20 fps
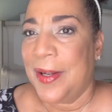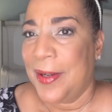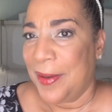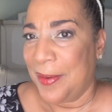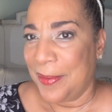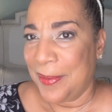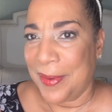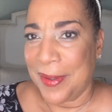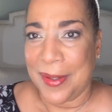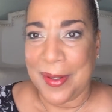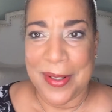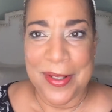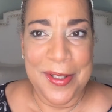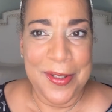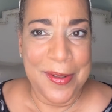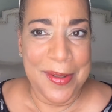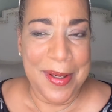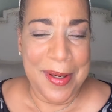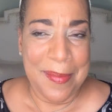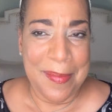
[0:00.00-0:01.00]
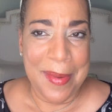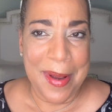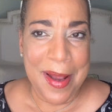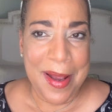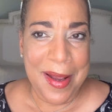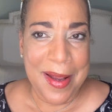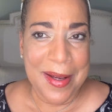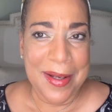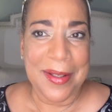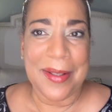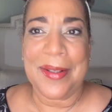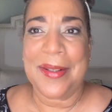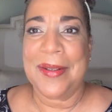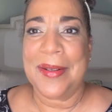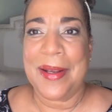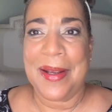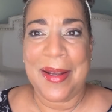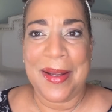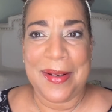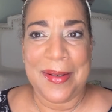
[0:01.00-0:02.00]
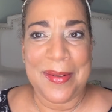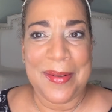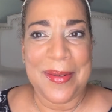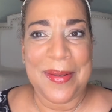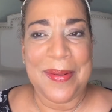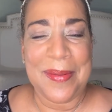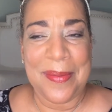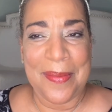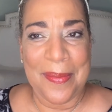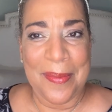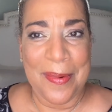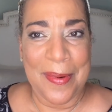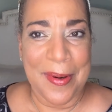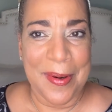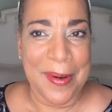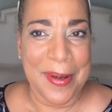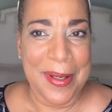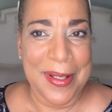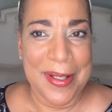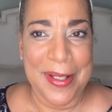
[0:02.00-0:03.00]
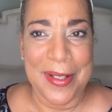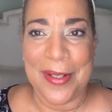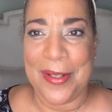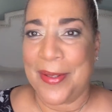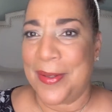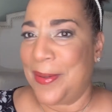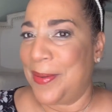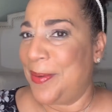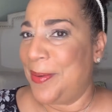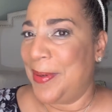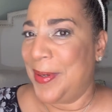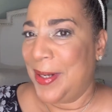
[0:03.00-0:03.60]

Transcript: We're going to come back and we're going to do